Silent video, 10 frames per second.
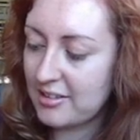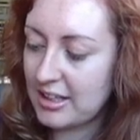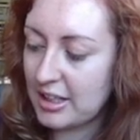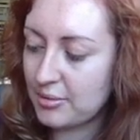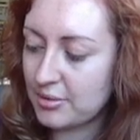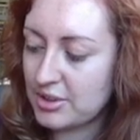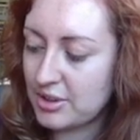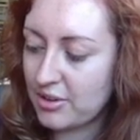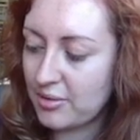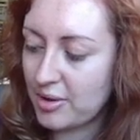equal
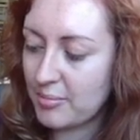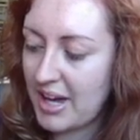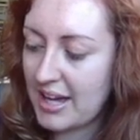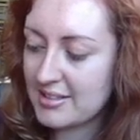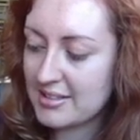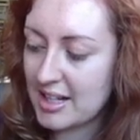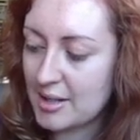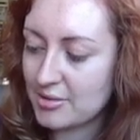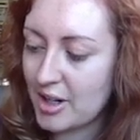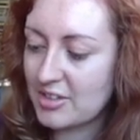to the mass
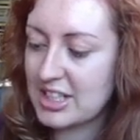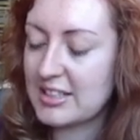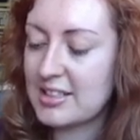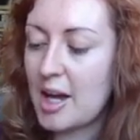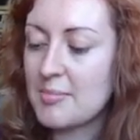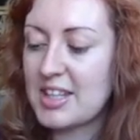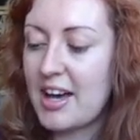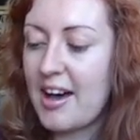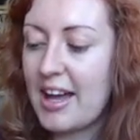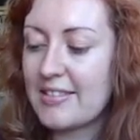times gravity times the
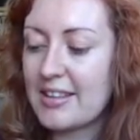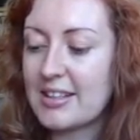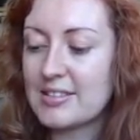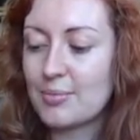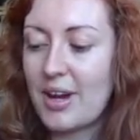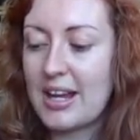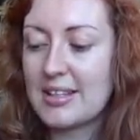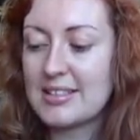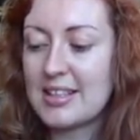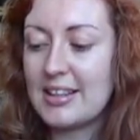height that it's
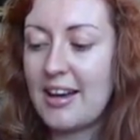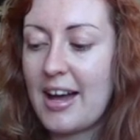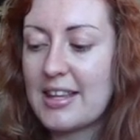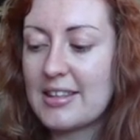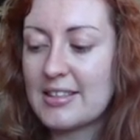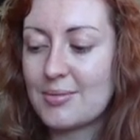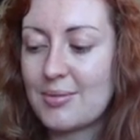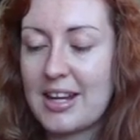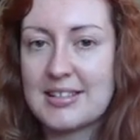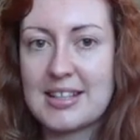raised. And the height that it's
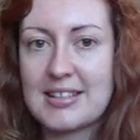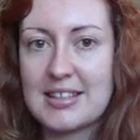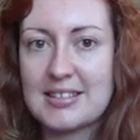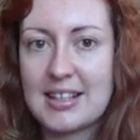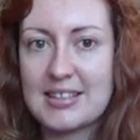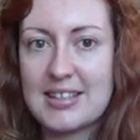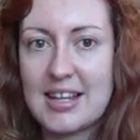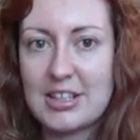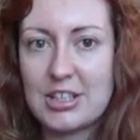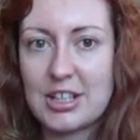raised is this
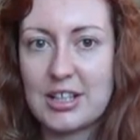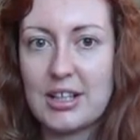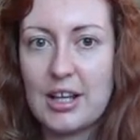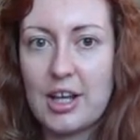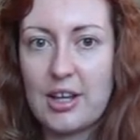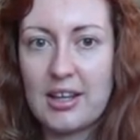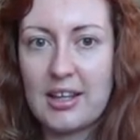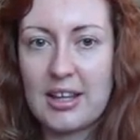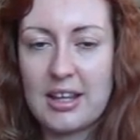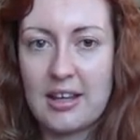extension
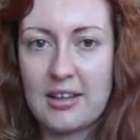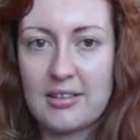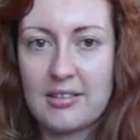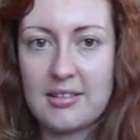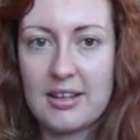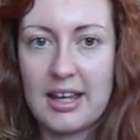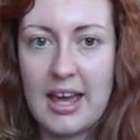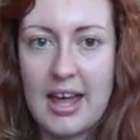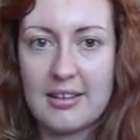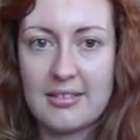here,
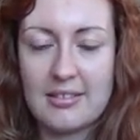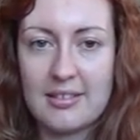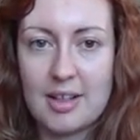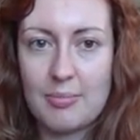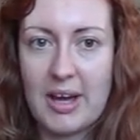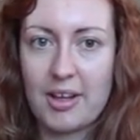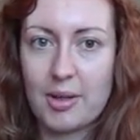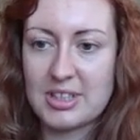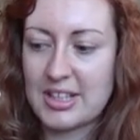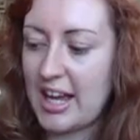again, back up
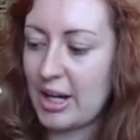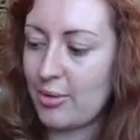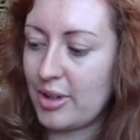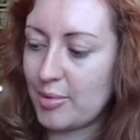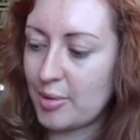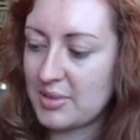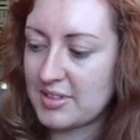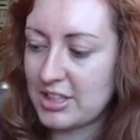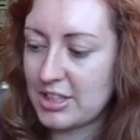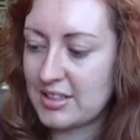to that equilibrium
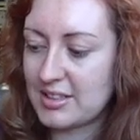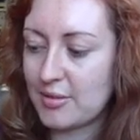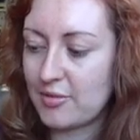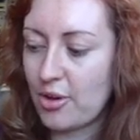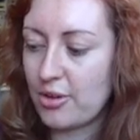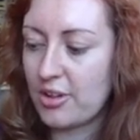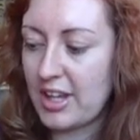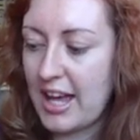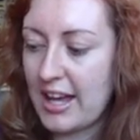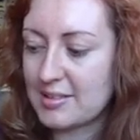position. So we've got another
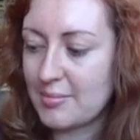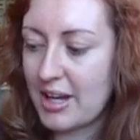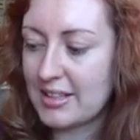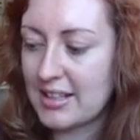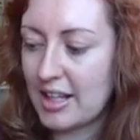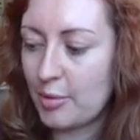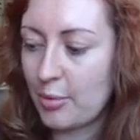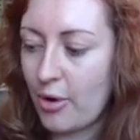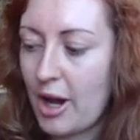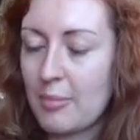x minus L
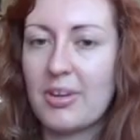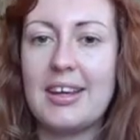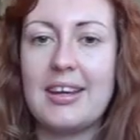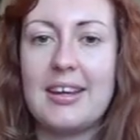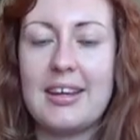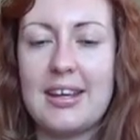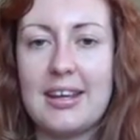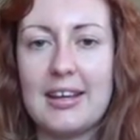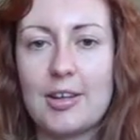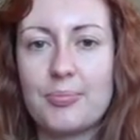prime here.